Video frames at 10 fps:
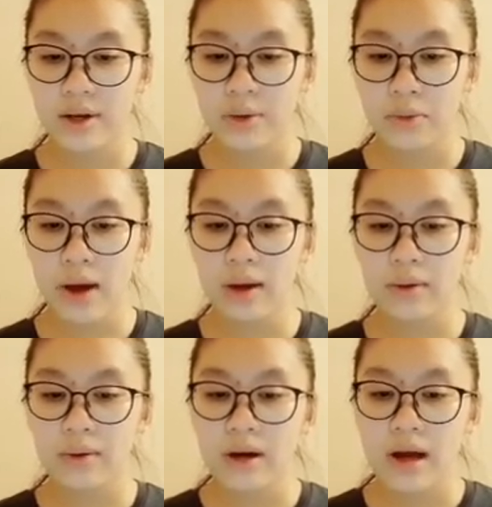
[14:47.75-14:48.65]

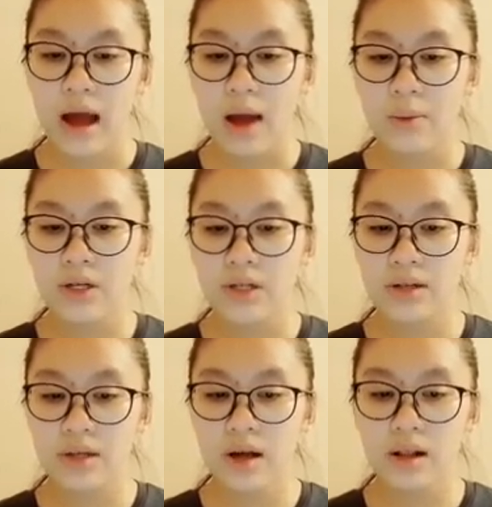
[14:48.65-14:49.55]
"Well, I was
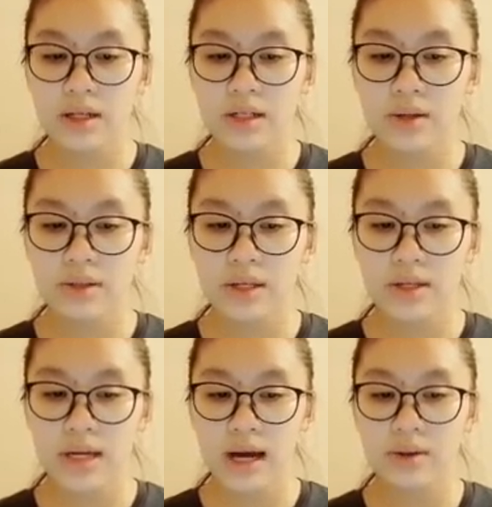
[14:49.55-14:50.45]
just calling you to
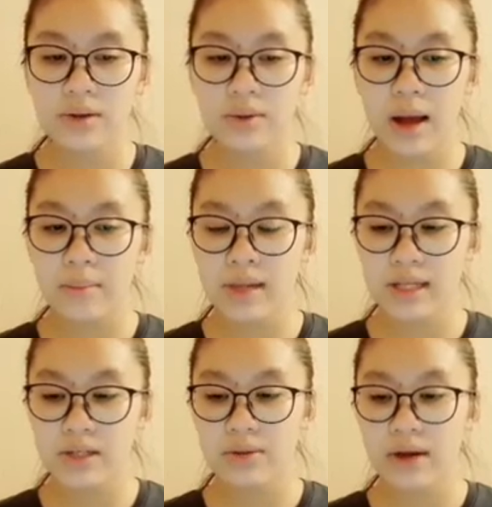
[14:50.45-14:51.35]
tell you I missed you